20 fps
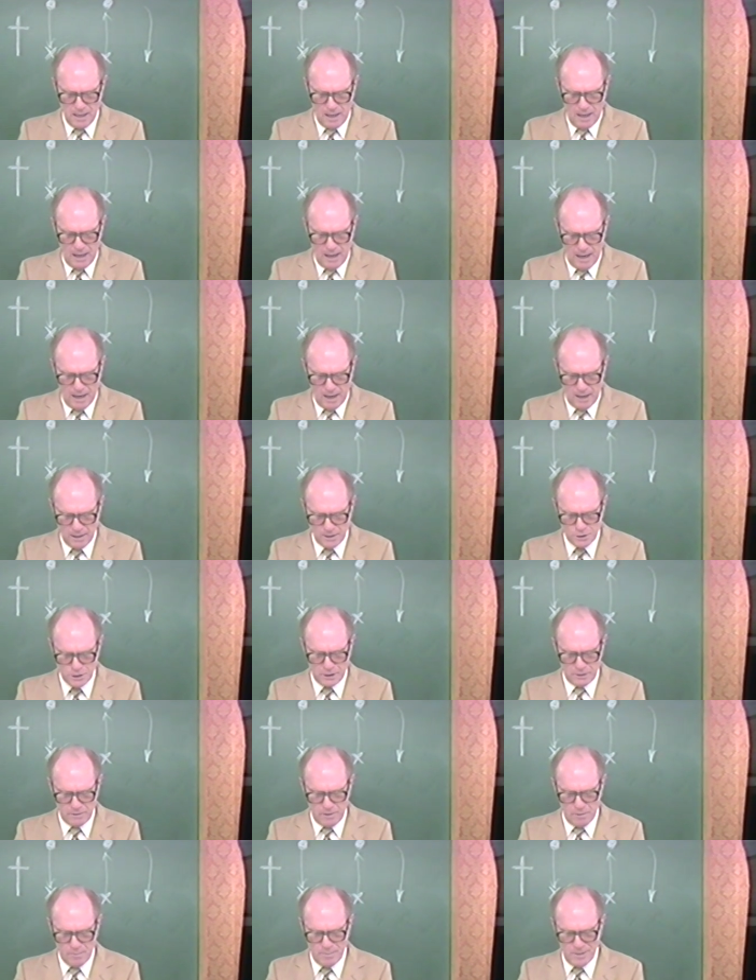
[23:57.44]
Uh,
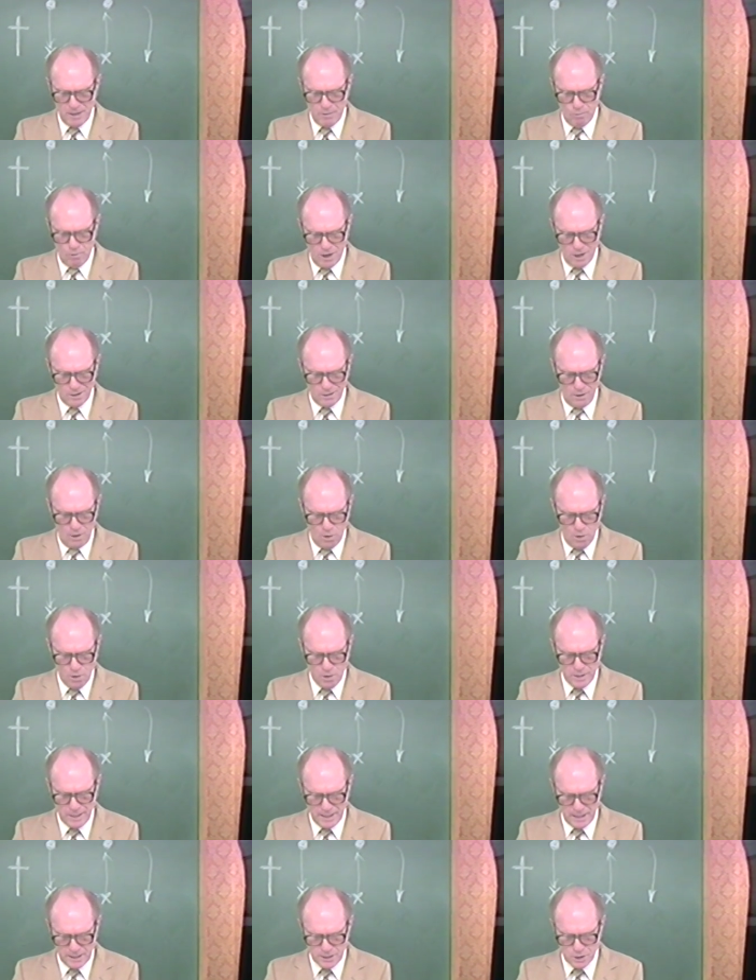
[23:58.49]
shall there be one
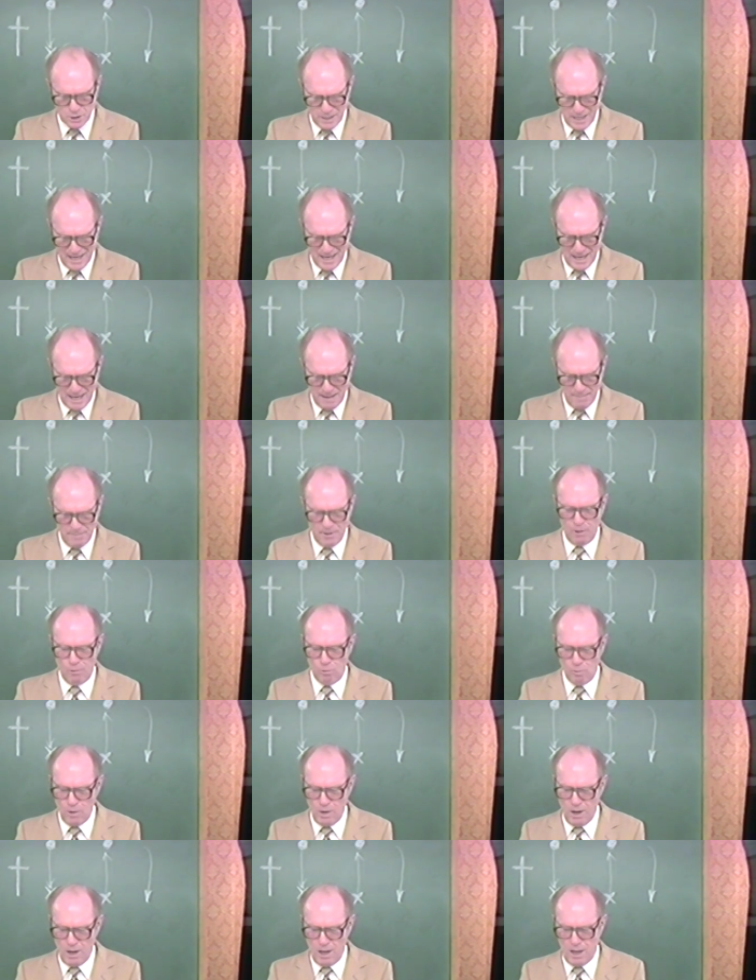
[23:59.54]
Lord, and his name
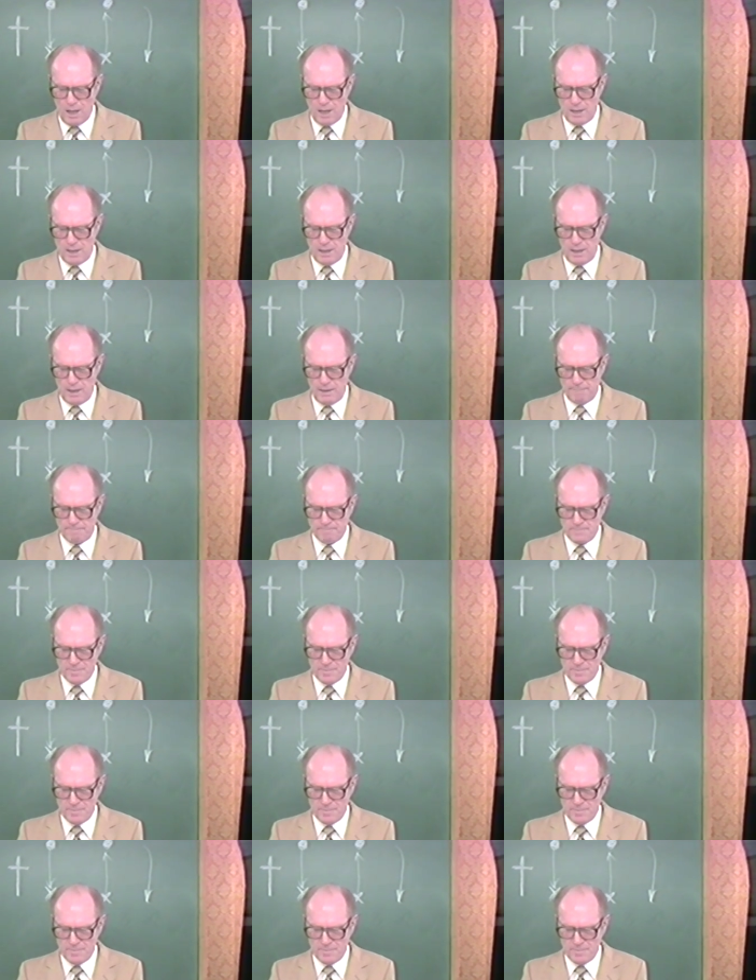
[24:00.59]
one.